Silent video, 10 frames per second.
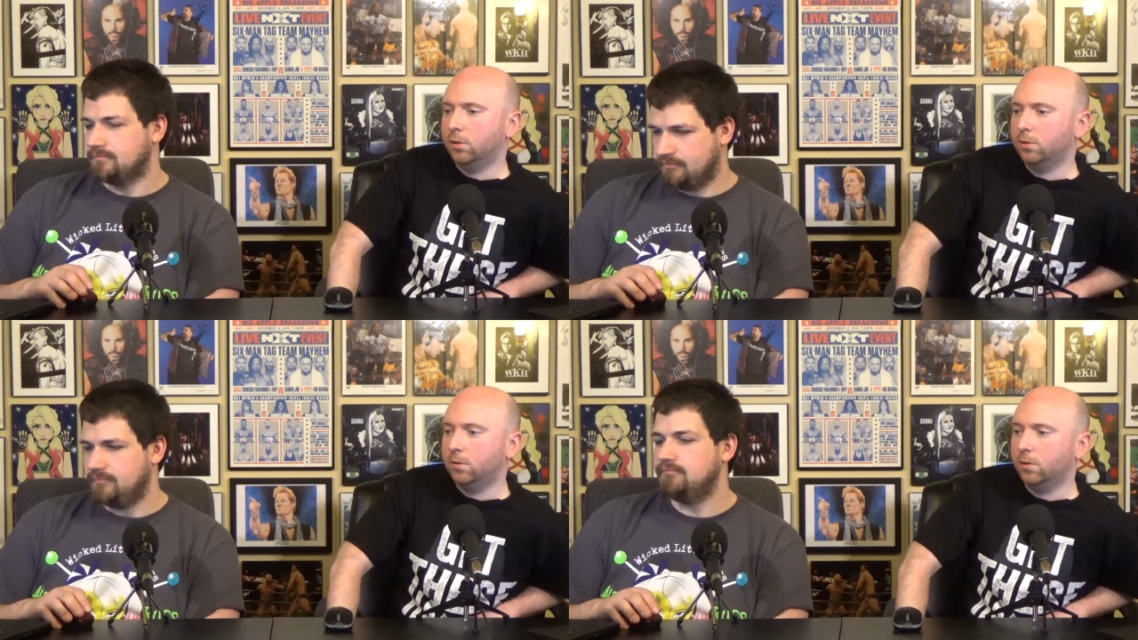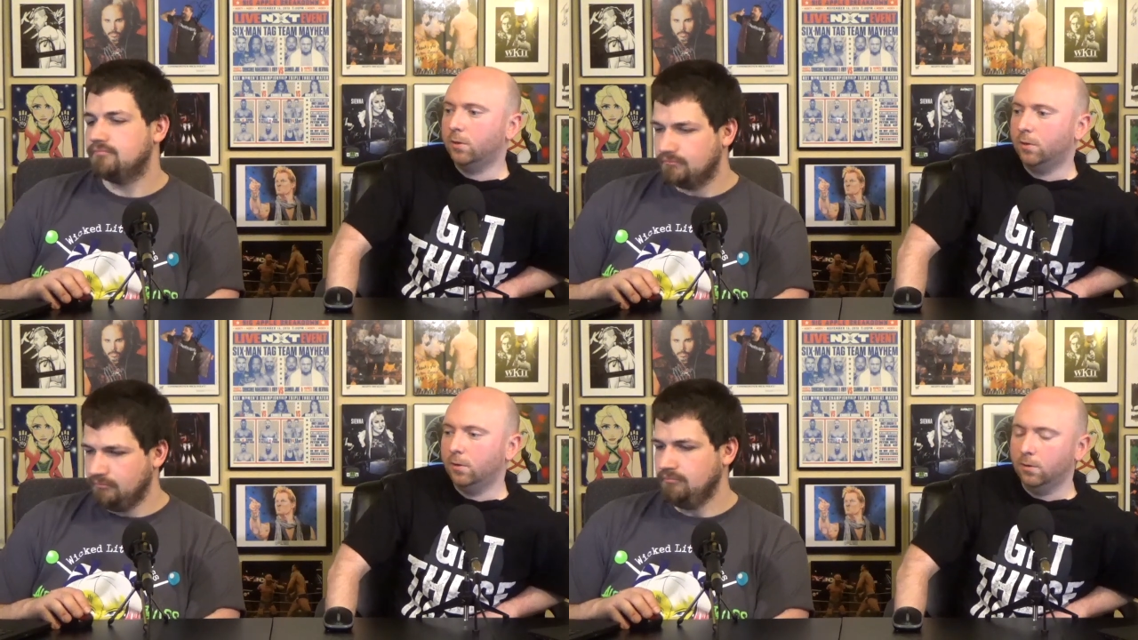
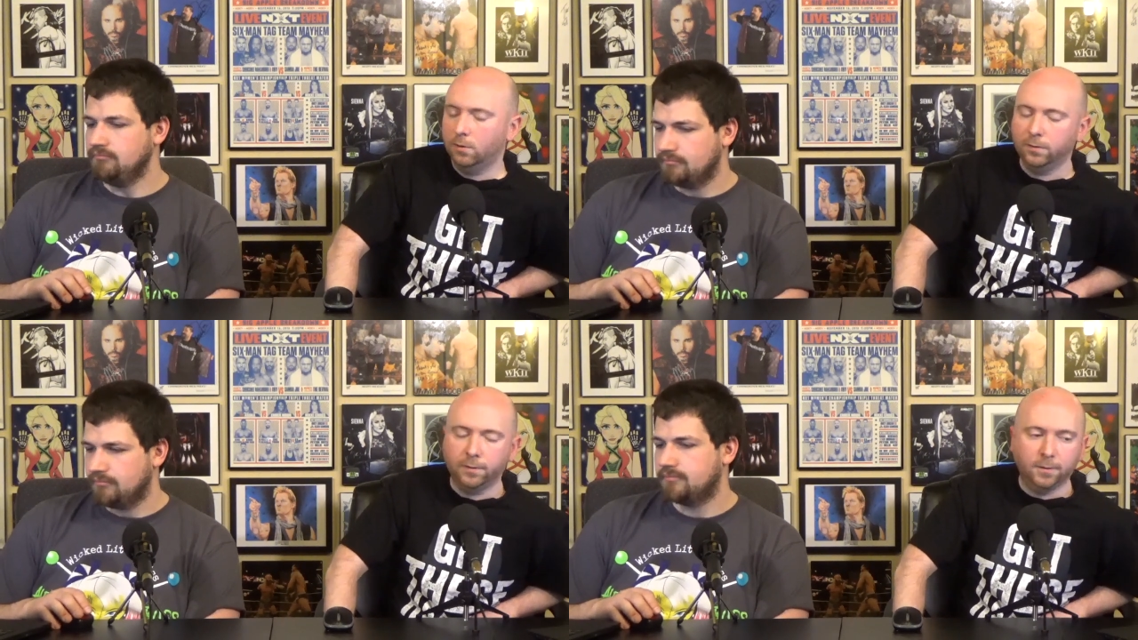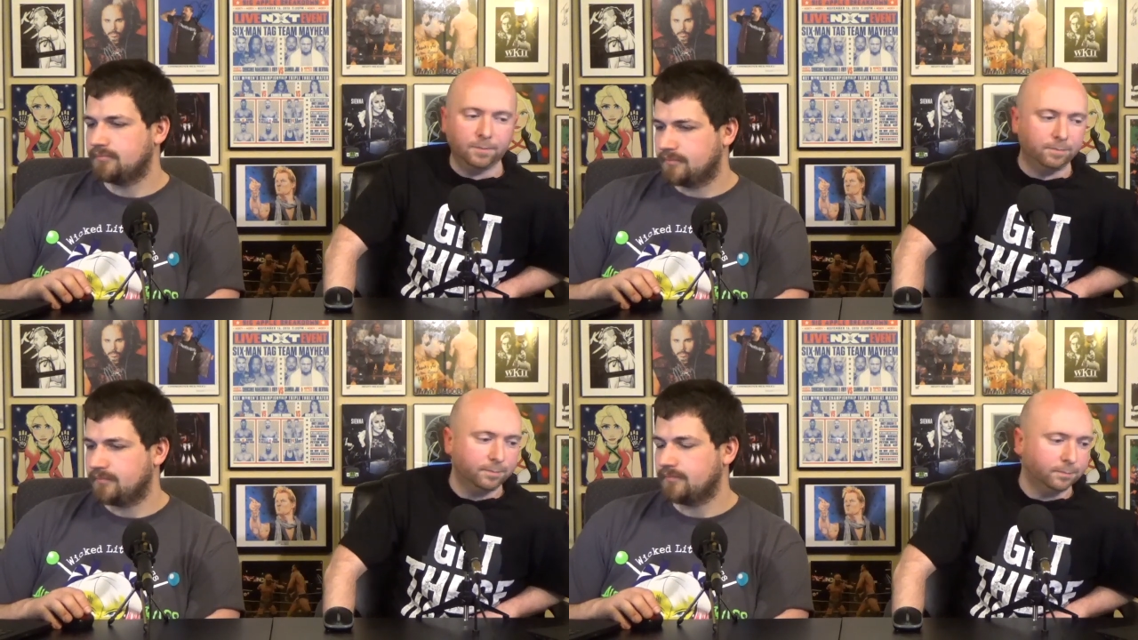Speaker 1: DDT. Mm-hmm.
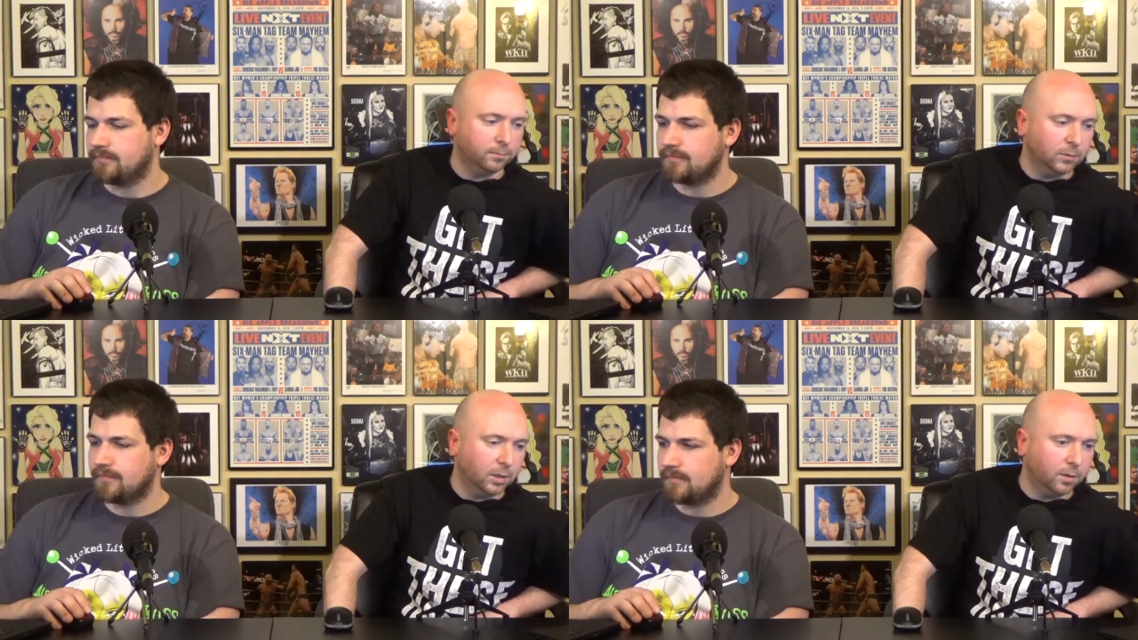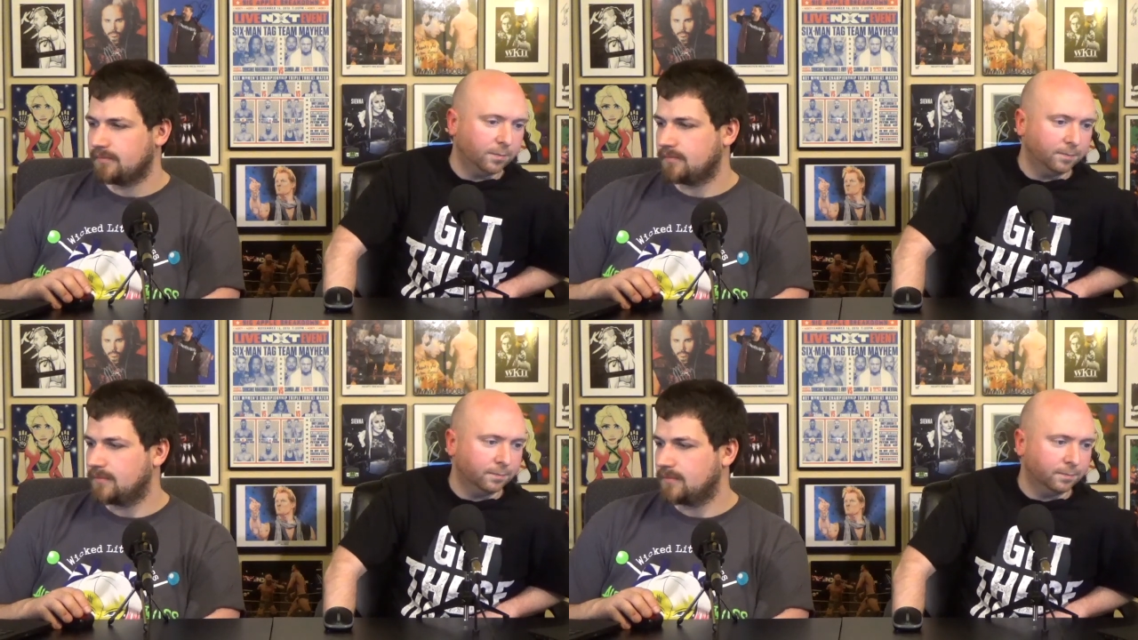Um, yeah.